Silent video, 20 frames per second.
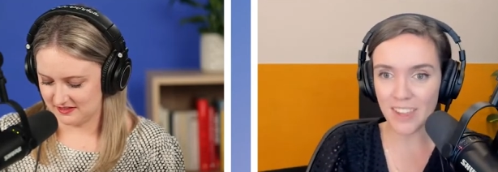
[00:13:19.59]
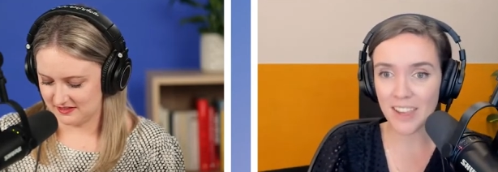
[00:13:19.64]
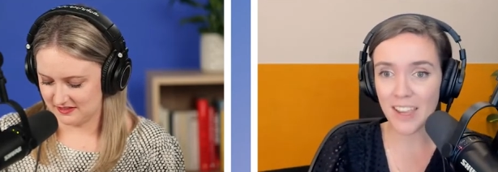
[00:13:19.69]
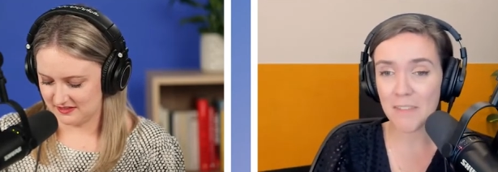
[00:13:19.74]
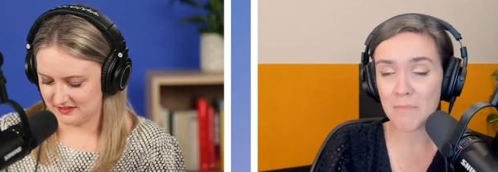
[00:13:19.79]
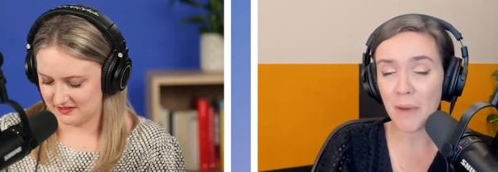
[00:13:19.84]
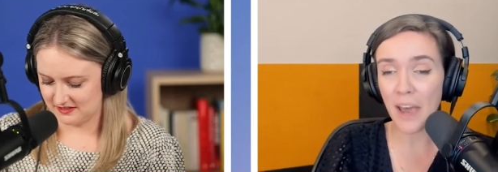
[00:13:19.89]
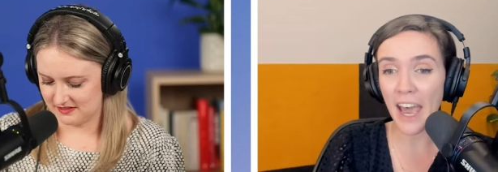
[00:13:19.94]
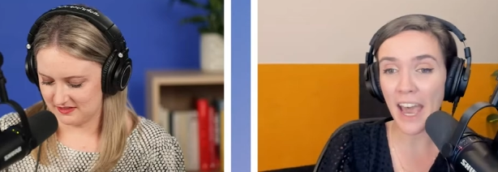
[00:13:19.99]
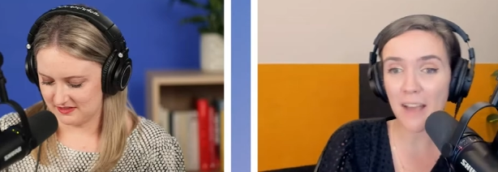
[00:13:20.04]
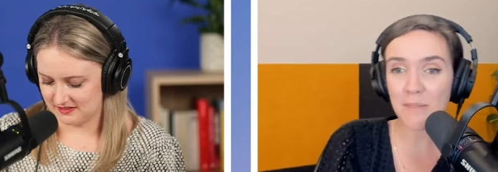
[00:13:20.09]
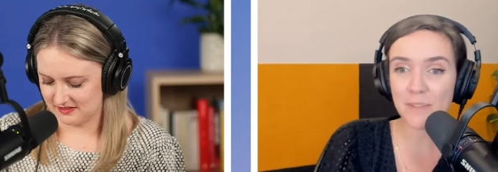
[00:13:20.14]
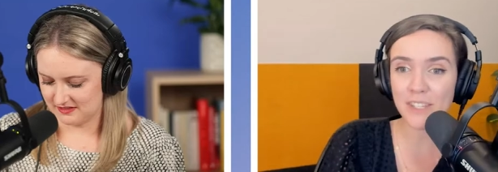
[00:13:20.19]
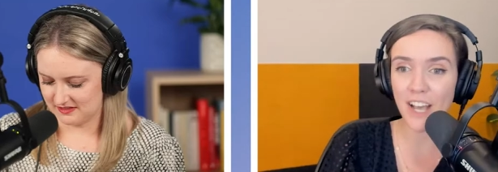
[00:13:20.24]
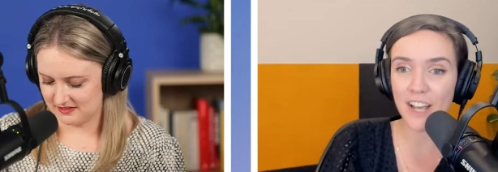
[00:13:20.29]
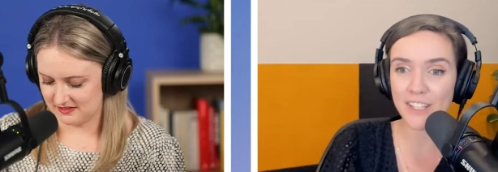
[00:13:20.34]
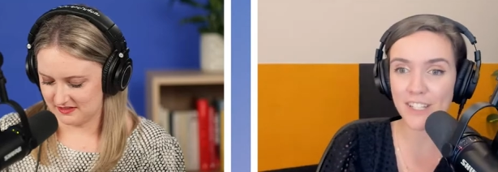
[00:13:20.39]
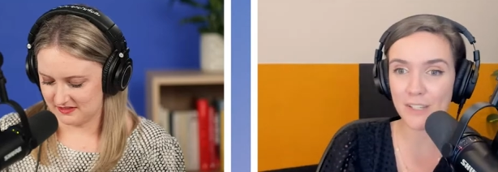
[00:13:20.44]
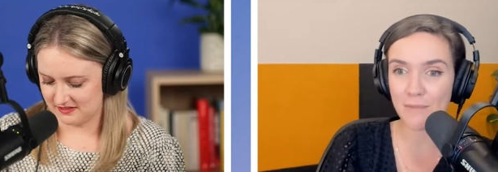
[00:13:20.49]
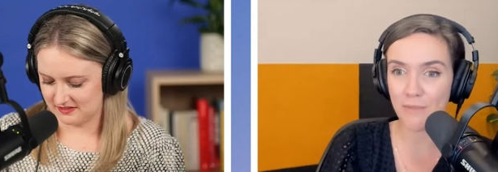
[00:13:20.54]
Speaker 1: And perhaps
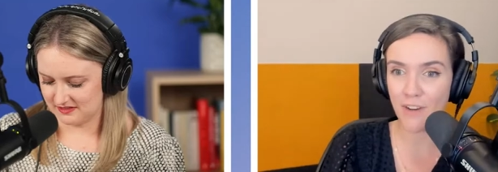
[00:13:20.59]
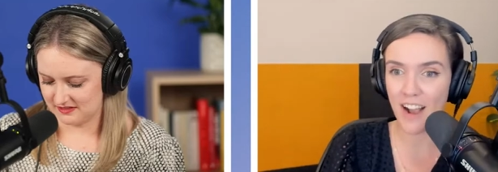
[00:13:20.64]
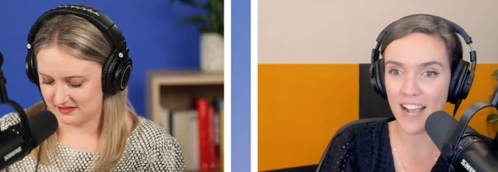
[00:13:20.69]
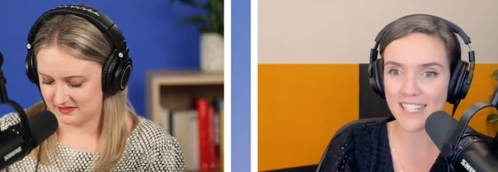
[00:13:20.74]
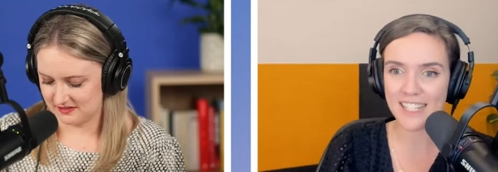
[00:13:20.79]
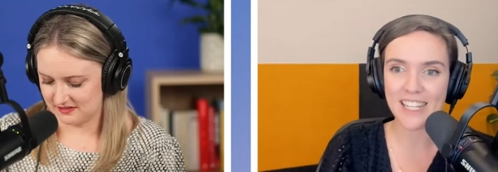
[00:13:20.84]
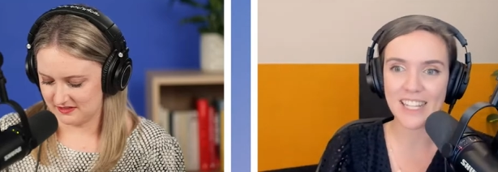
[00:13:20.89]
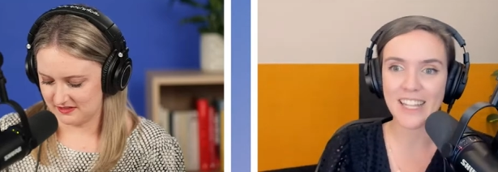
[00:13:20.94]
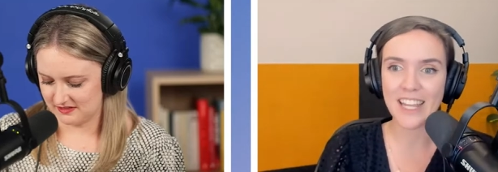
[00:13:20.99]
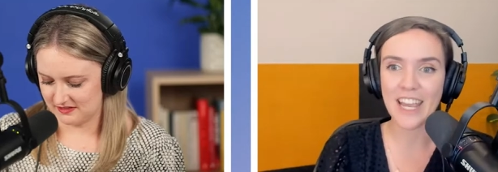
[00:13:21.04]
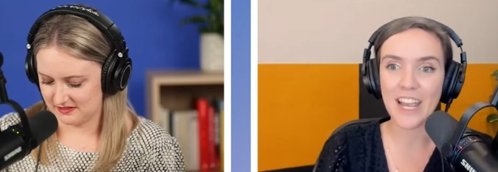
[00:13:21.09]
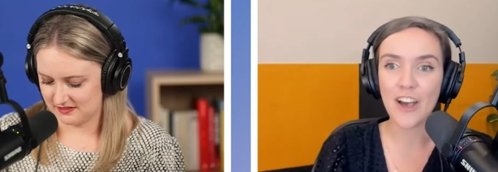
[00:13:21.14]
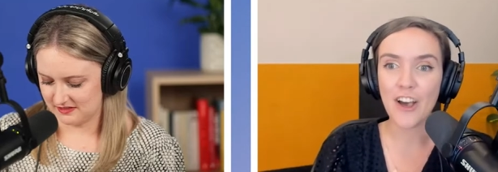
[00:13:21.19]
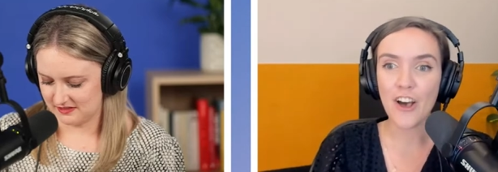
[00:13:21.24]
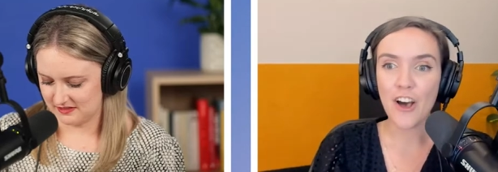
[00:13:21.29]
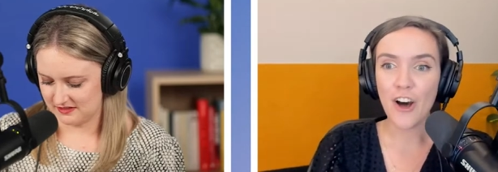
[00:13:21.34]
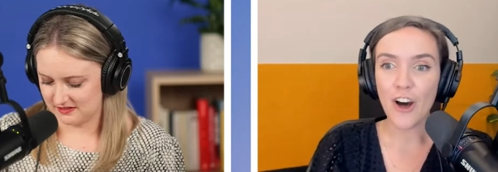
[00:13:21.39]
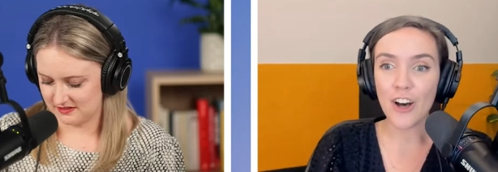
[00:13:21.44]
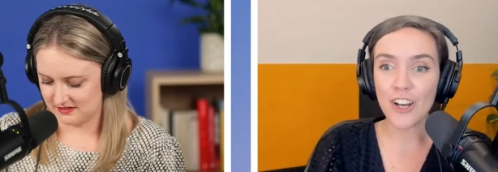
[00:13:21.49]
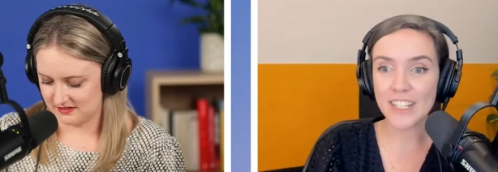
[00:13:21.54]
unsurprisingly,
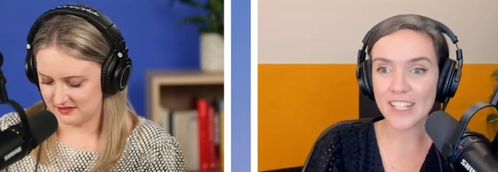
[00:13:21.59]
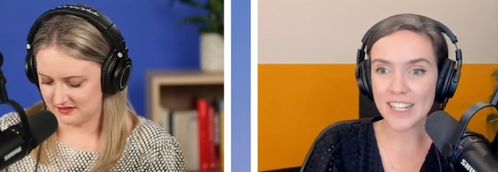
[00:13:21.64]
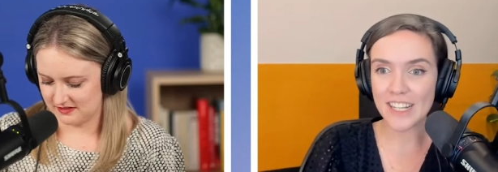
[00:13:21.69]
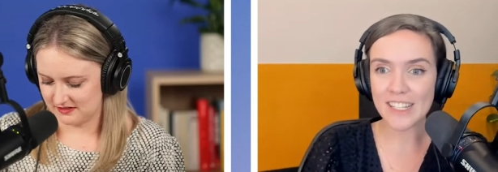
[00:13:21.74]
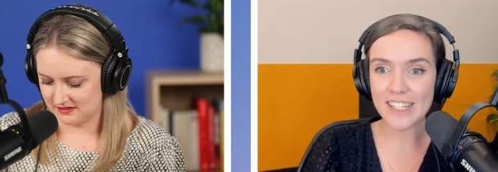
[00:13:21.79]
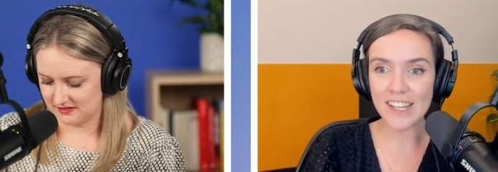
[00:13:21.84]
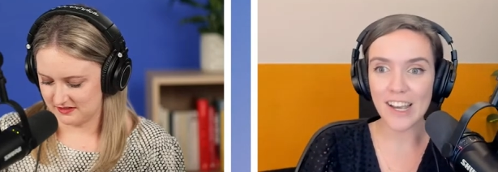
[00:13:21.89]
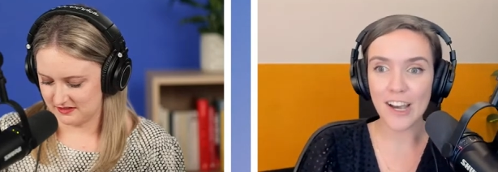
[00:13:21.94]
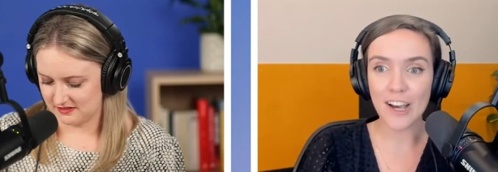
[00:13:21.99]
Aussies